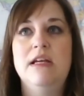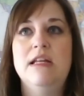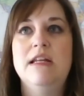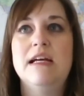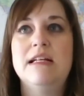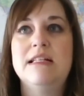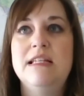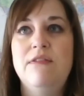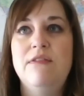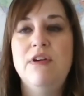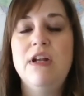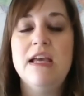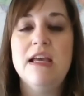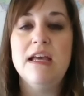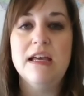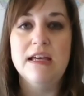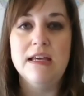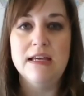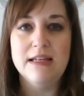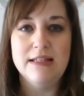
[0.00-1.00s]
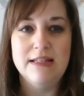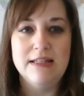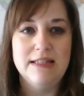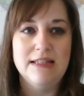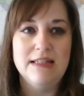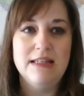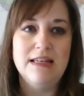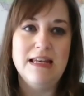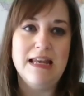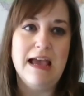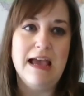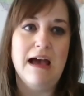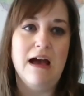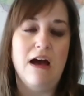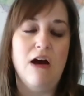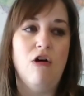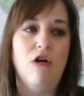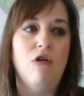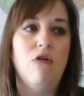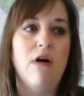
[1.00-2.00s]
connectivity is
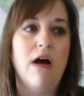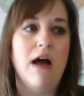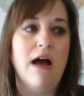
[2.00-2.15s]
now,